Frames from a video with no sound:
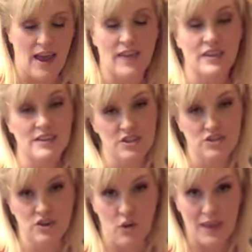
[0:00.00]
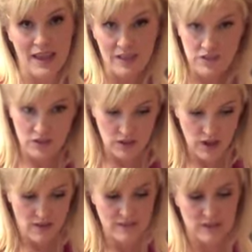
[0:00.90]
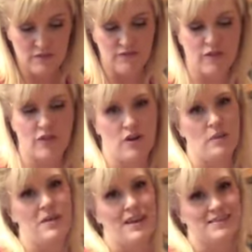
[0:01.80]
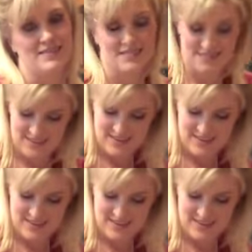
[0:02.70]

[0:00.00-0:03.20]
and the dish will go into the oven for 30 minutes.